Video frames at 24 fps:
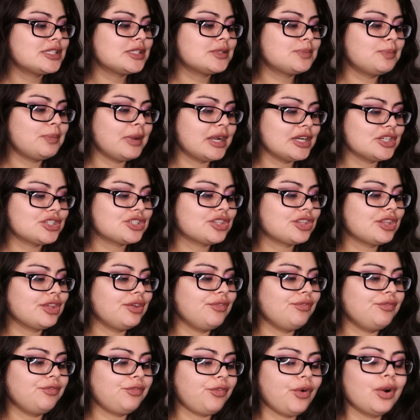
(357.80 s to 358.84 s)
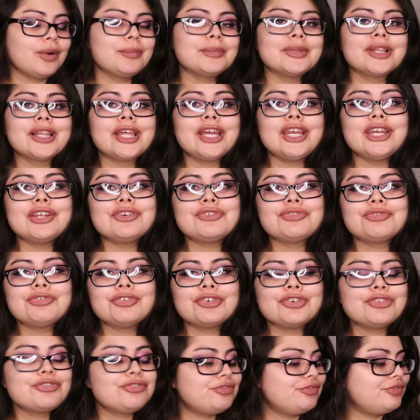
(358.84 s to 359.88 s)
specially formulated
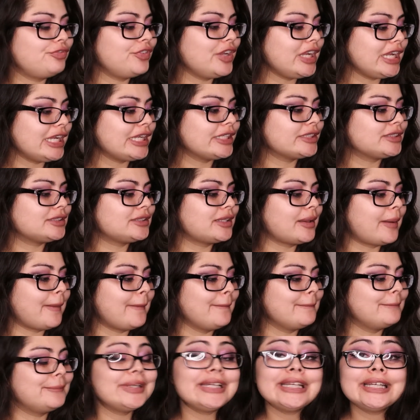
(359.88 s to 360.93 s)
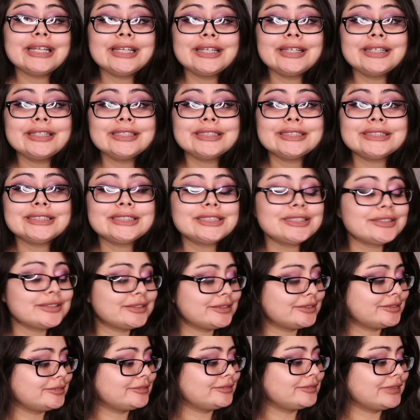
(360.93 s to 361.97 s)
for feet, bitch.
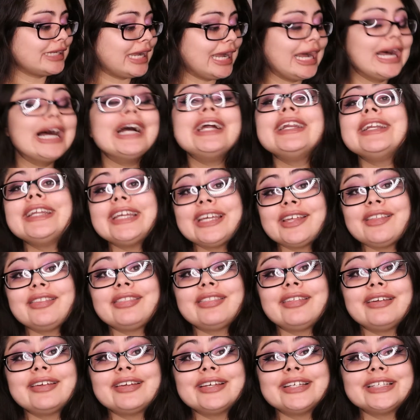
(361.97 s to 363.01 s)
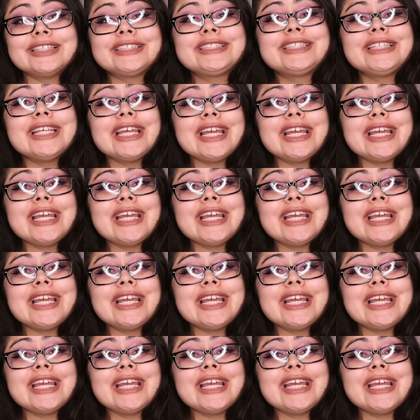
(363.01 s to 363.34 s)
I need this.